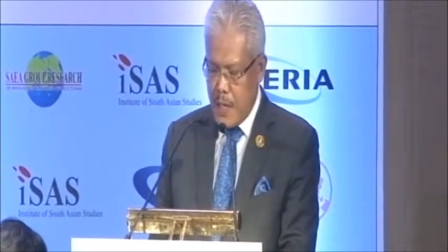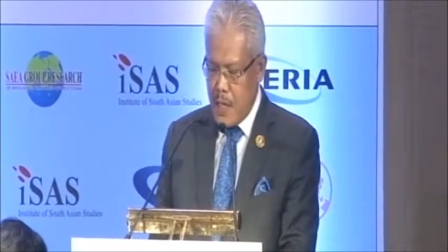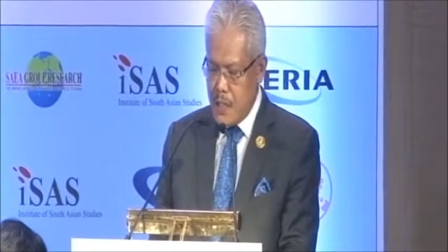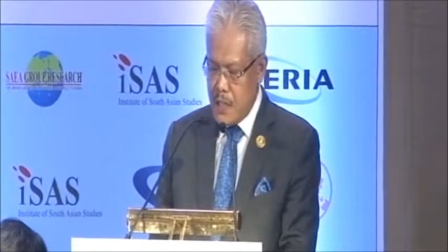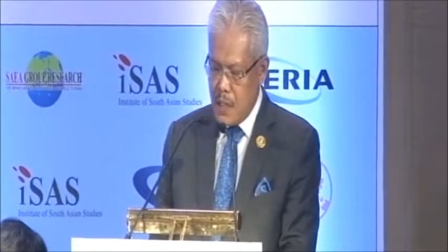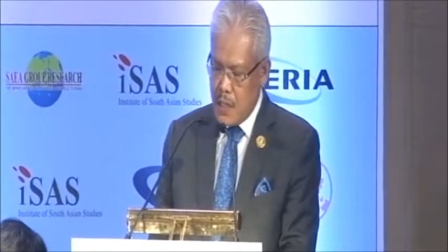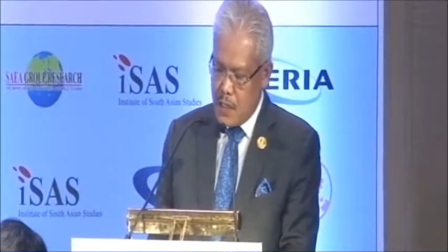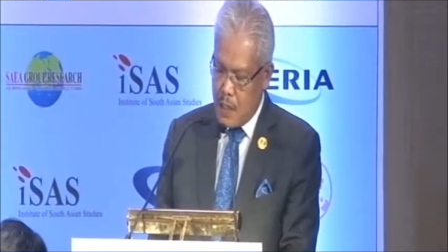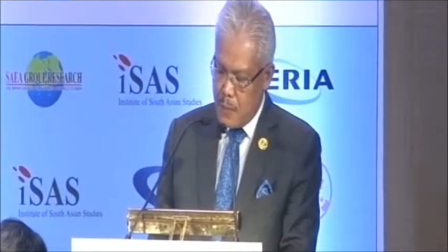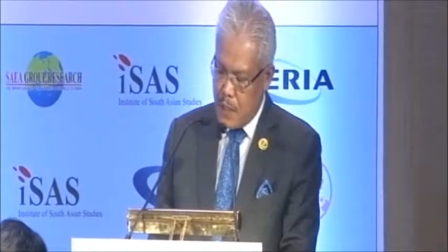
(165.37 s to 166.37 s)
peace,
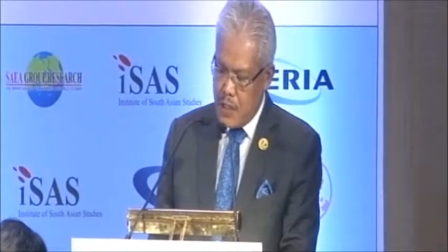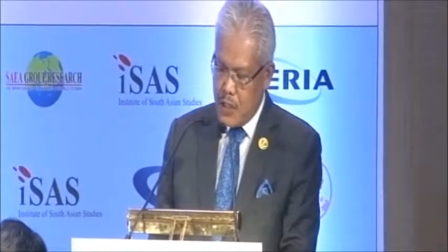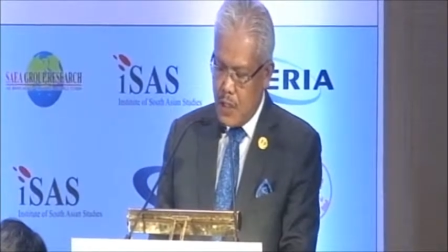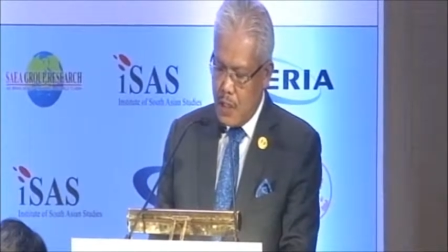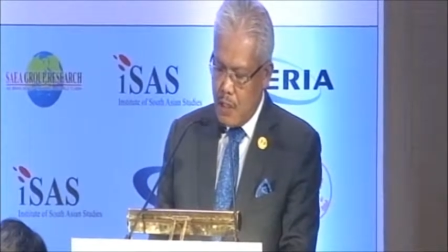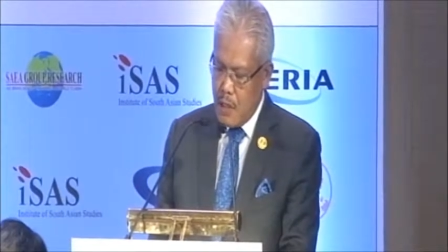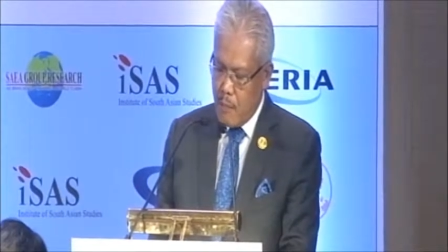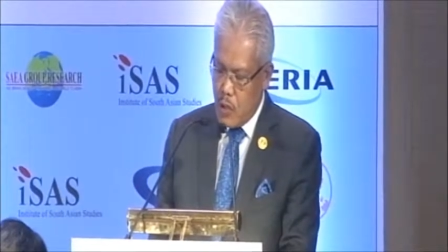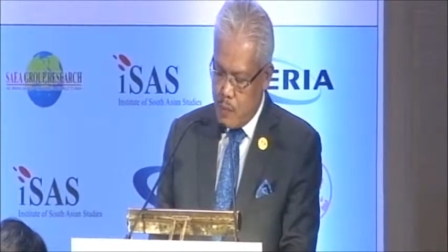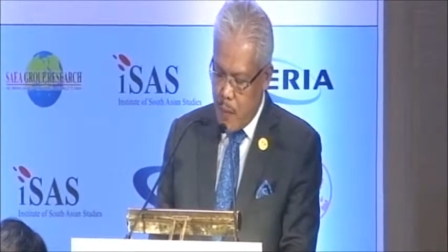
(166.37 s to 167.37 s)
stability,
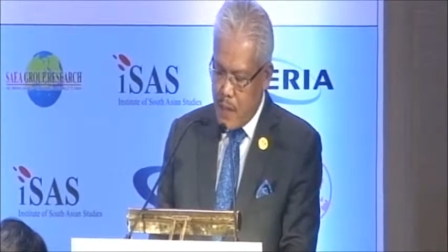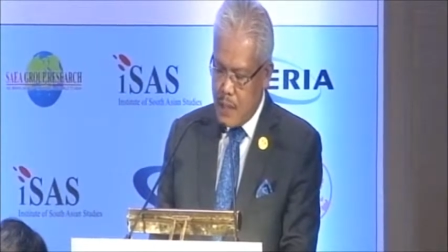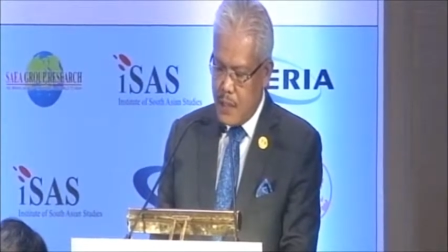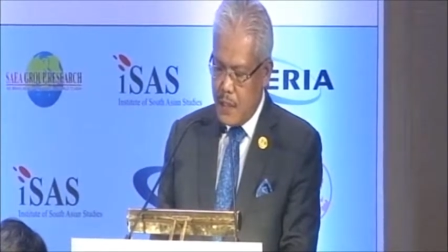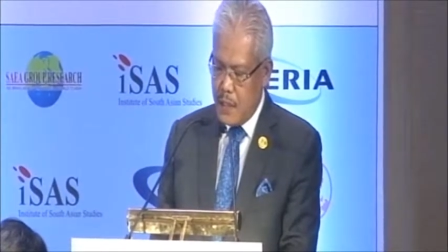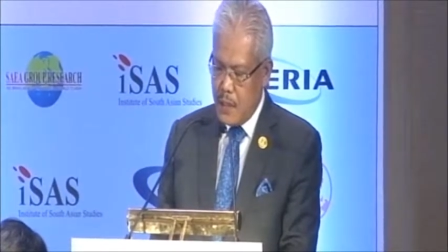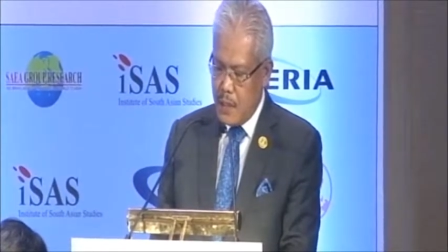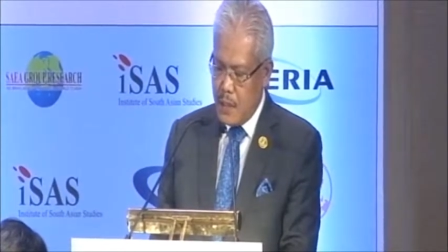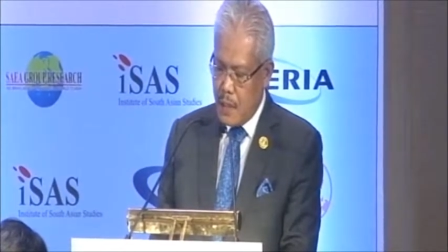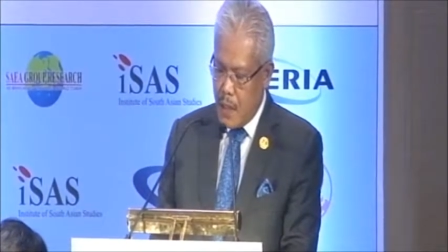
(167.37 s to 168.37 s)
prosperity,
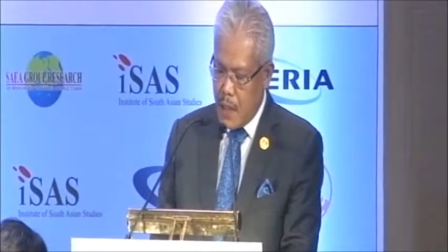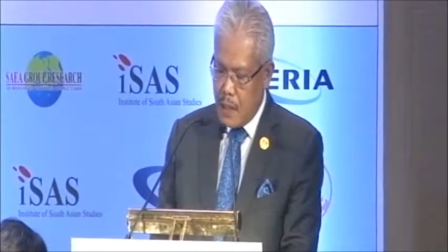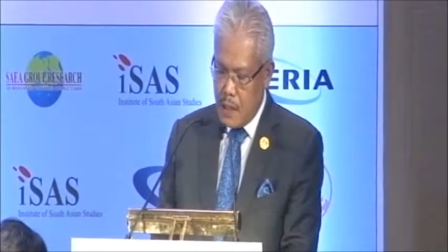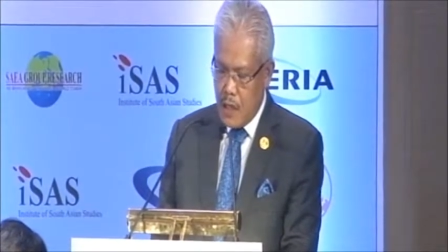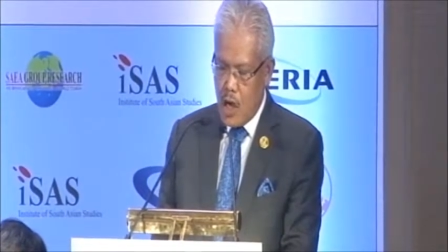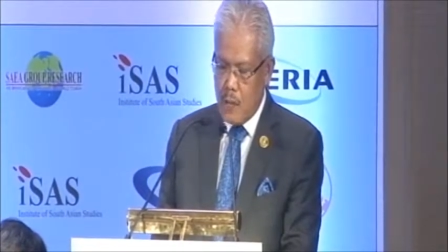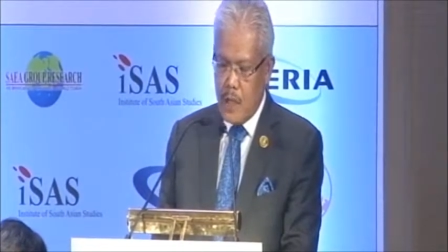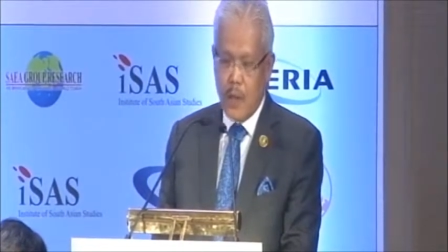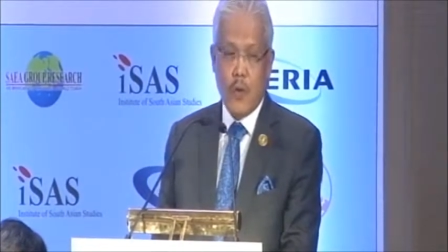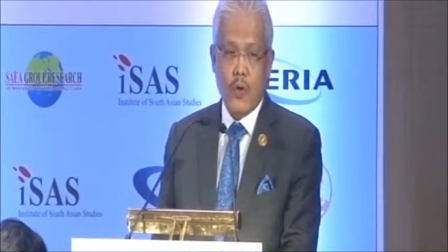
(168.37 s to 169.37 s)
and
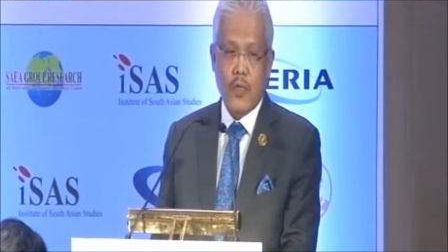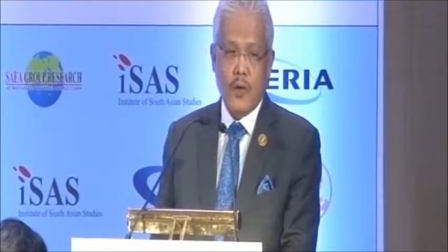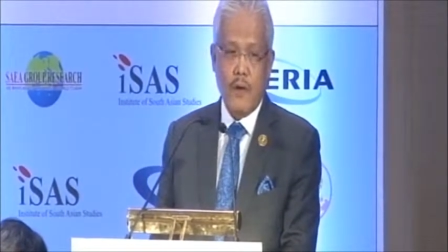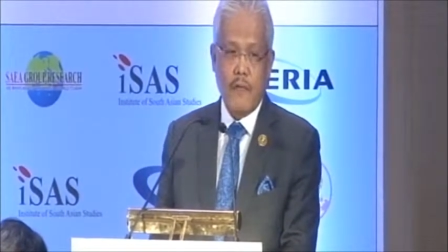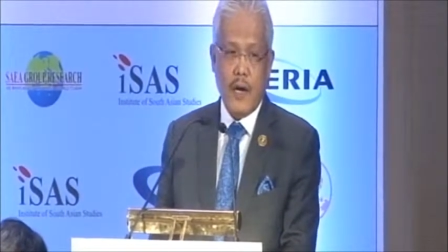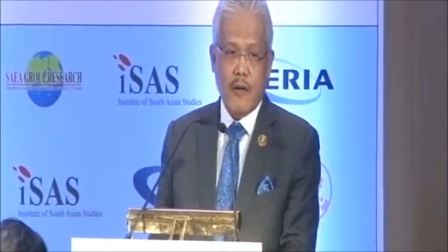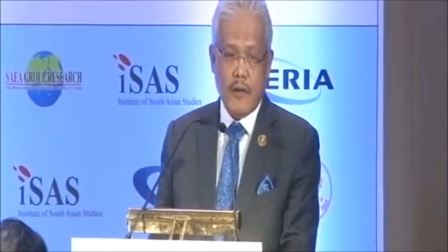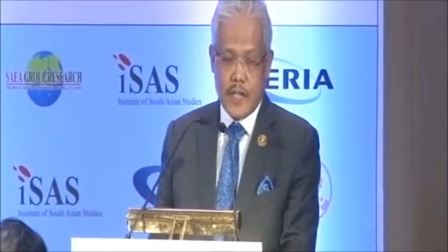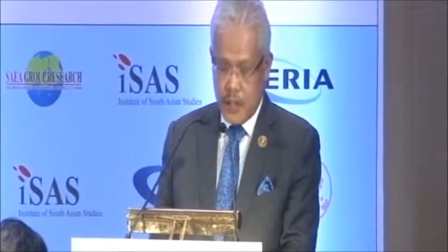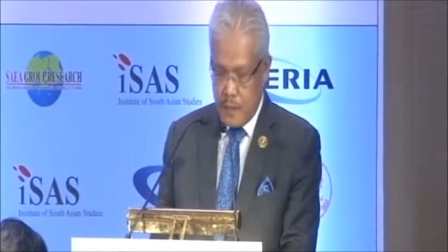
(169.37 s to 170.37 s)
economic growth of
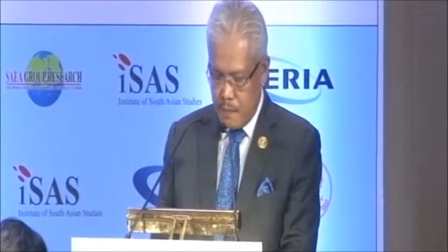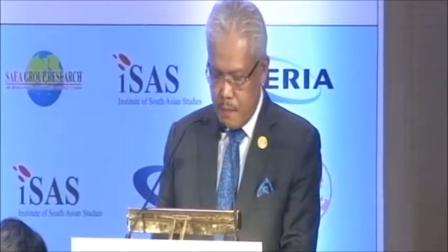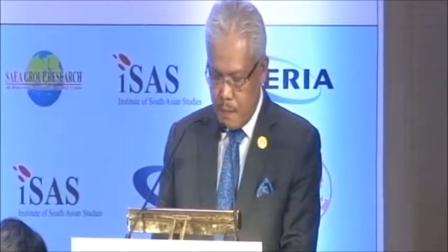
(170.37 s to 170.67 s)
our region.